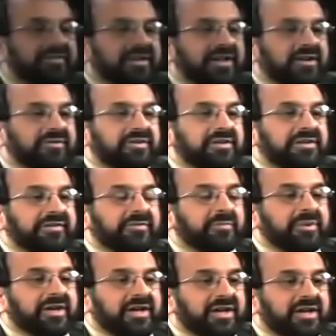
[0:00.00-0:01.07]
the calculus
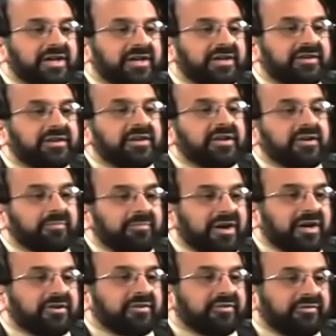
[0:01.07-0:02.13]
behind
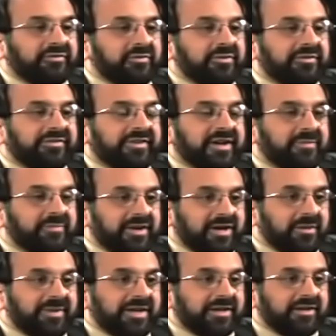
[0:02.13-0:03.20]
modern suicide
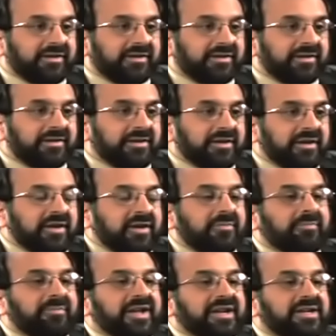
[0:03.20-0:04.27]
bombing.
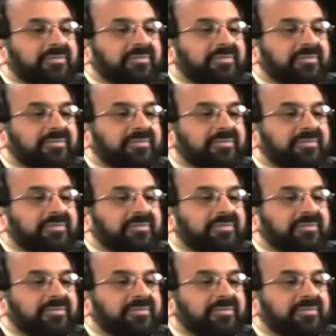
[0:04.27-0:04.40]
Many